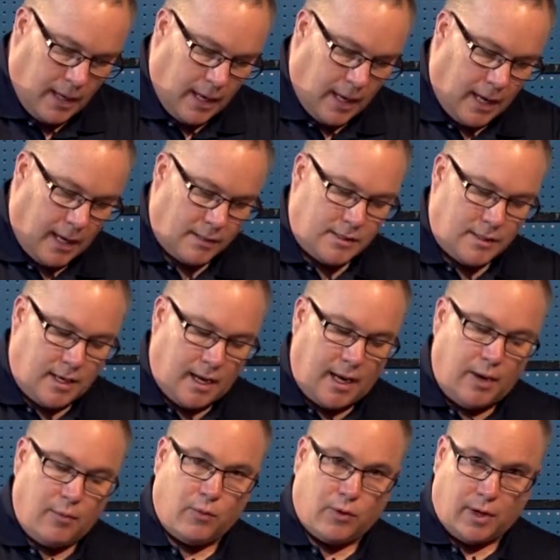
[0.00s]
And
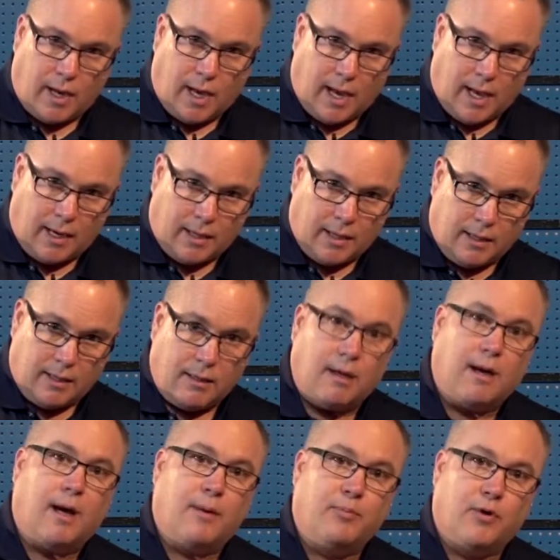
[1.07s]
today we're going to add in a
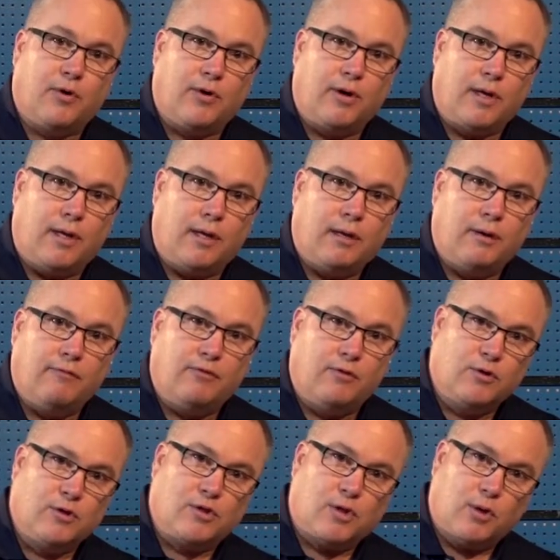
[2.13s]
high purity
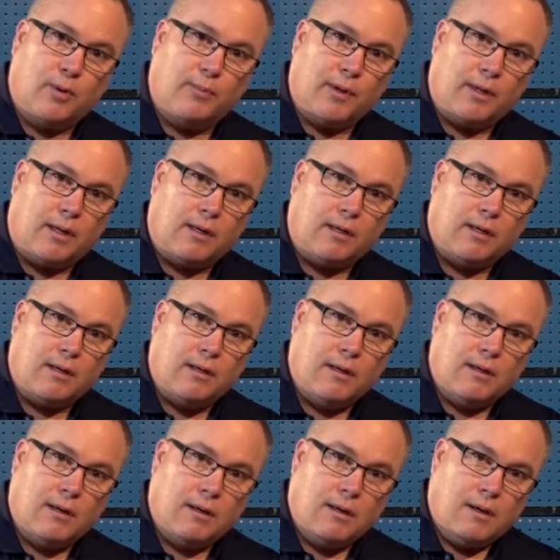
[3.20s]
fused alumina
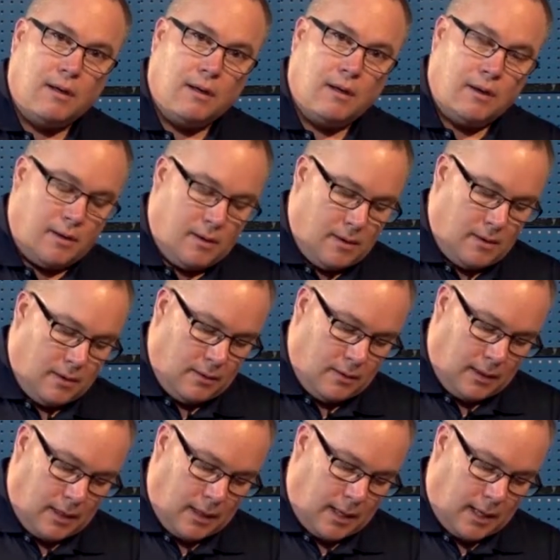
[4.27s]

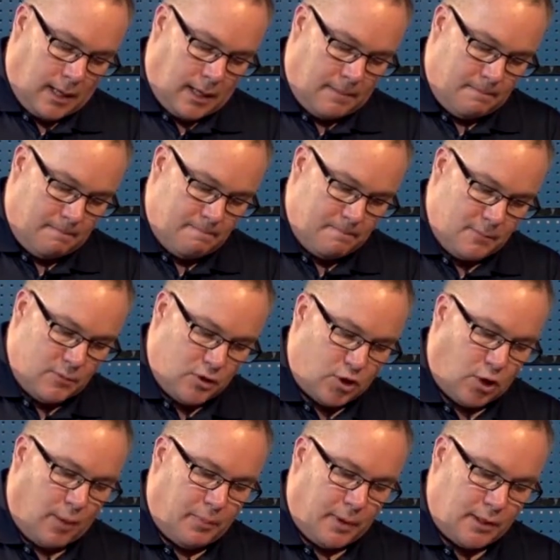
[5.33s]

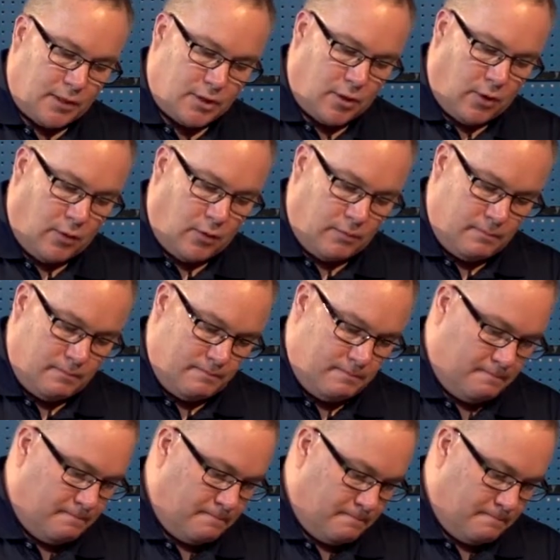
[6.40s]
sharpening stone,
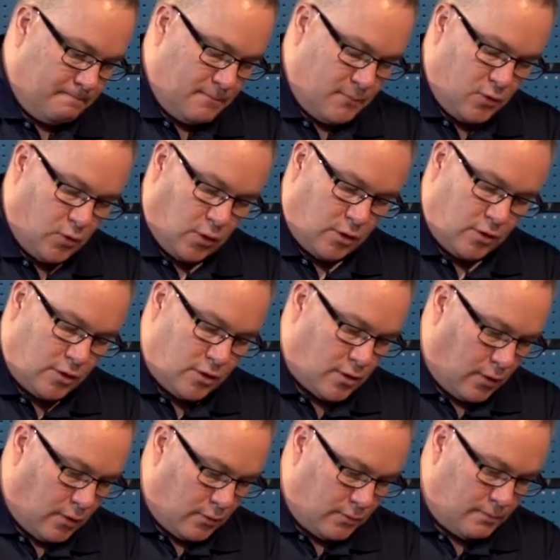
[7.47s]
Norton
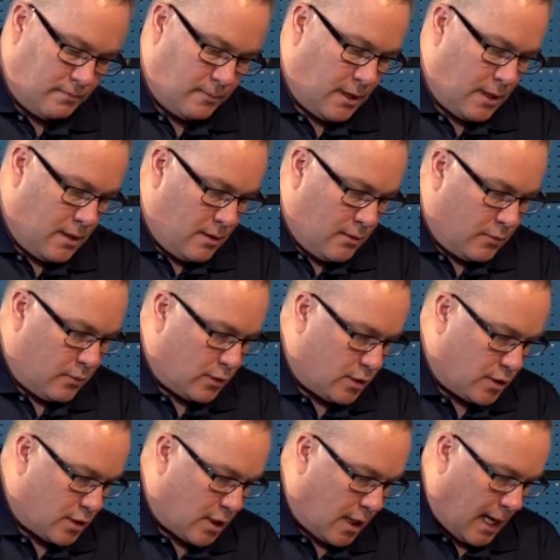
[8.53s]
stone. We're
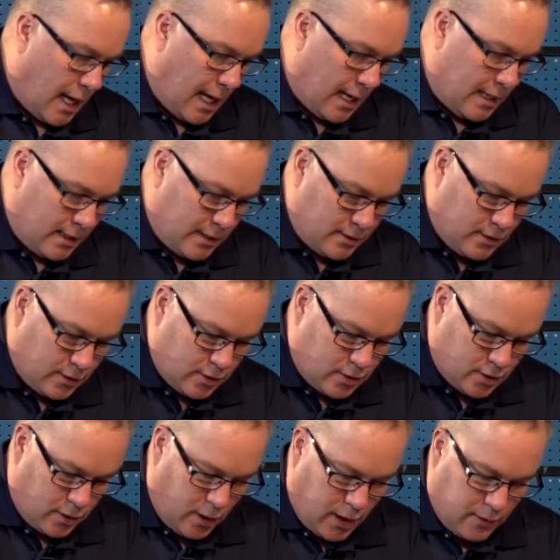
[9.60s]
just going to add it into the
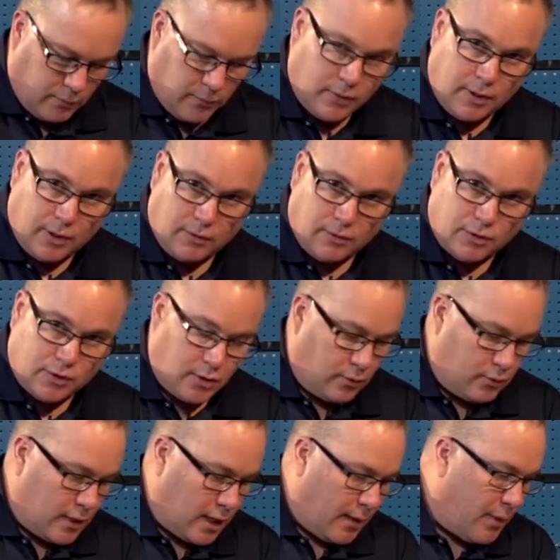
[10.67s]
slot where the other
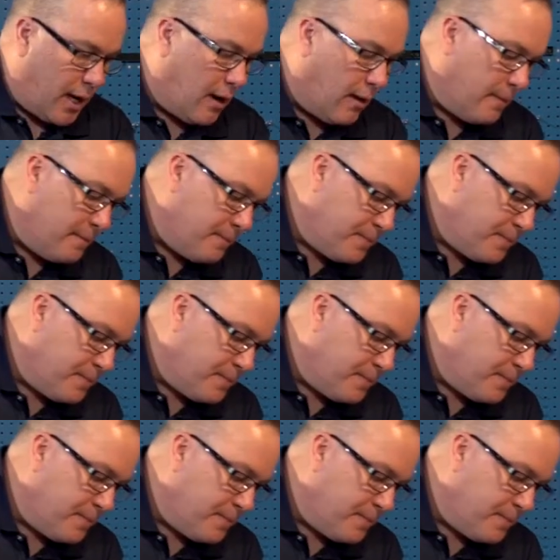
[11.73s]
stone came out.